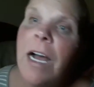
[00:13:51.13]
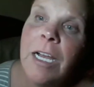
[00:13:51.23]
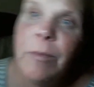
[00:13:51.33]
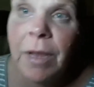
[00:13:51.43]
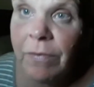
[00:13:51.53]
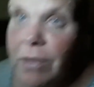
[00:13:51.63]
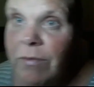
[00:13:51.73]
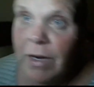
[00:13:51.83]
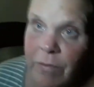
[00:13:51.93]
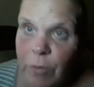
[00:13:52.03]
I am definitely
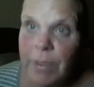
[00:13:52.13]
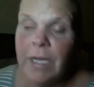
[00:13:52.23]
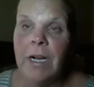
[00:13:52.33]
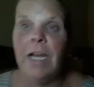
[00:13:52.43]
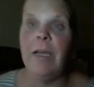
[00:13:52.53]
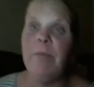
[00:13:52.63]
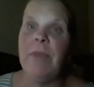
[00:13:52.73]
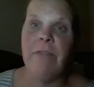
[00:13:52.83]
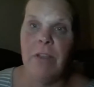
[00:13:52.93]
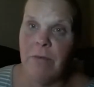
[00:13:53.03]
ready for bed. I am
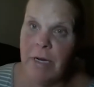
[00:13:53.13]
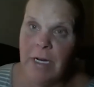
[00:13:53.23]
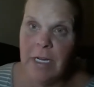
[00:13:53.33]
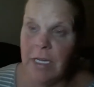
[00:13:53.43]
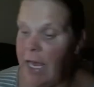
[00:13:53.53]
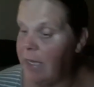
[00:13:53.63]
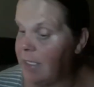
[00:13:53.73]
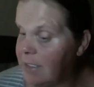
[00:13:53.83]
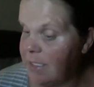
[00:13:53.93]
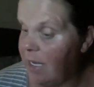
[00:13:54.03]
definitely ready to end
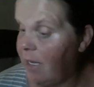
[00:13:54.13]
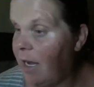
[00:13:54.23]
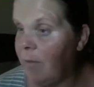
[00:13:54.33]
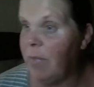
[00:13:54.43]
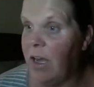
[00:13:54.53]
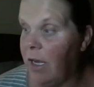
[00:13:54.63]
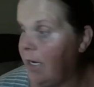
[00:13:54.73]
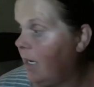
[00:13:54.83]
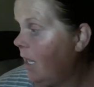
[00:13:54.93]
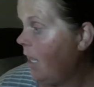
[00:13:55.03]
this day. I'm
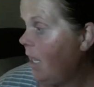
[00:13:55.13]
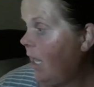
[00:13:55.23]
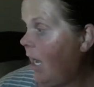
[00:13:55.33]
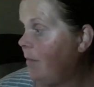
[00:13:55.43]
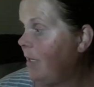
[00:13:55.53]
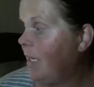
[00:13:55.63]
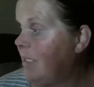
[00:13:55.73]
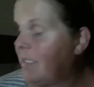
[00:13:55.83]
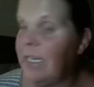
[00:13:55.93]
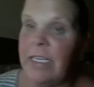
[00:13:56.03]
done. I mean,
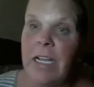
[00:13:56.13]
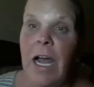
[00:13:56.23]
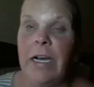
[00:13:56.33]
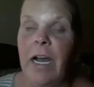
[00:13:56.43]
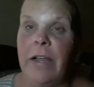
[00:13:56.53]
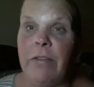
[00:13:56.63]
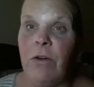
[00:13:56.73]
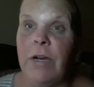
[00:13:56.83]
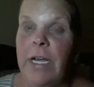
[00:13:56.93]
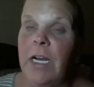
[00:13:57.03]
it's like 9,
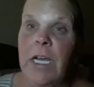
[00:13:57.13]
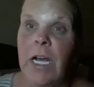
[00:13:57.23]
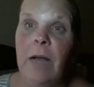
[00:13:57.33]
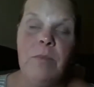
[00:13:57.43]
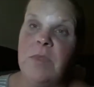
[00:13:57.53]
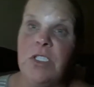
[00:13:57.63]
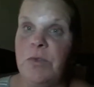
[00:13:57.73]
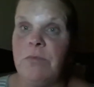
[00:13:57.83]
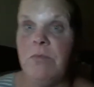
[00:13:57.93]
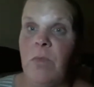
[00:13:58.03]
9.30 at night. I'm
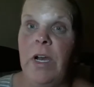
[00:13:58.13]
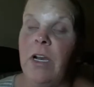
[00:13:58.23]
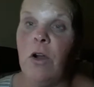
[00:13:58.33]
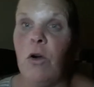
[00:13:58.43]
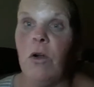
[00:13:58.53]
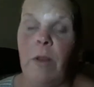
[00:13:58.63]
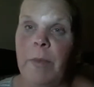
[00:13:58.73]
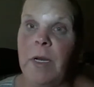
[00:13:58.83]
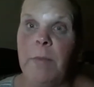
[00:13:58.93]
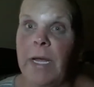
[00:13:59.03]
just ready to curl
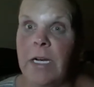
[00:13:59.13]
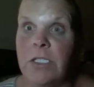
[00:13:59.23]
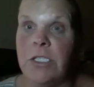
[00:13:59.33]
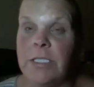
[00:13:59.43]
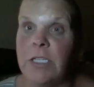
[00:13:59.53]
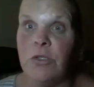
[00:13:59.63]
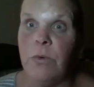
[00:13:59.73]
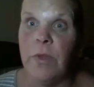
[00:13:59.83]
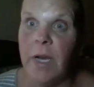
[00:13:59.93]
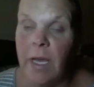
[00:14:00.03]
up into bed and just say,
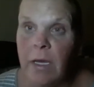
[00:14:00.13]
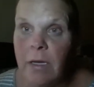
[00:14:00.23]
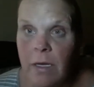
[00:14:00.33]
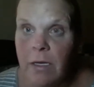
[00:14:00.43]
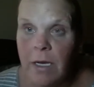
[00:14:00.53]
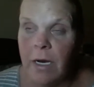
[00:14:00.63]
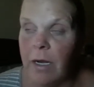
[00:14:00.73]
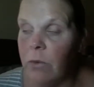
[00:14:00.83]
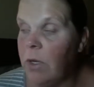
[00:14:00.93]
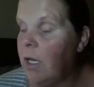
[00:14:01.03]
screw the day, you
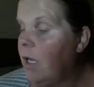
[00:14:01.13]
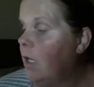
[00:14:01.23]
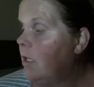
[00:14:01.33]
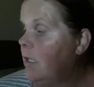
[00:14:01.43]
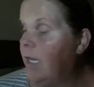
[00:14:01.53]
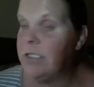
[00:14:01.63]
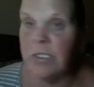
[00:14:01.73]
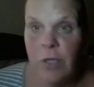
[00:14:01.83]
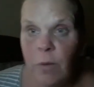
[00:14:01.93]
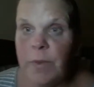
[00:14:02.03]
know. And
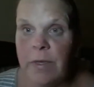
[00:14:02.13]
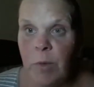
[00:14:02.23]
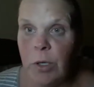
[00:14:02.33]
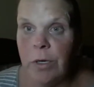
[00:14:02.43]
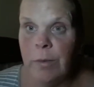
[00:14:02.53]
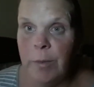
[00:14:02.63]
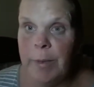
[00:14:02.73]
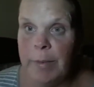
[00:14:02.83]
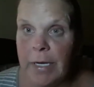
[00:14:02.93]
just hope tomorrow will be